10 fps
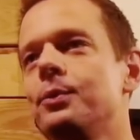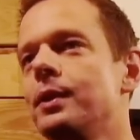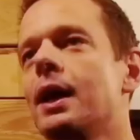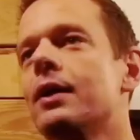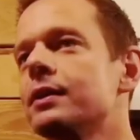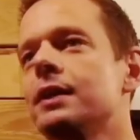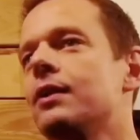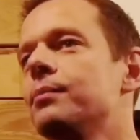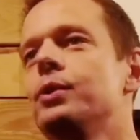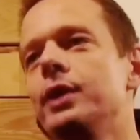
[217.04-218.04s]
Without a
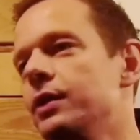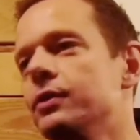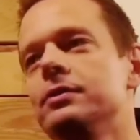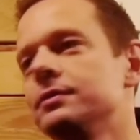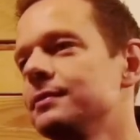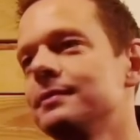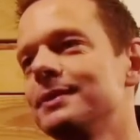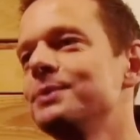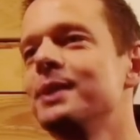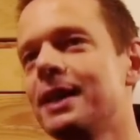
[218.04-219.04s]
doubt, mojito.
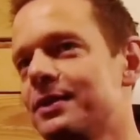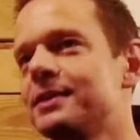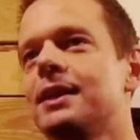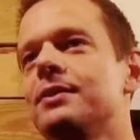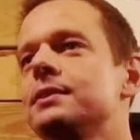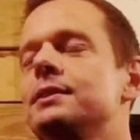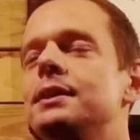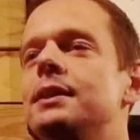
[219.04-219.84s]
Without a doubt.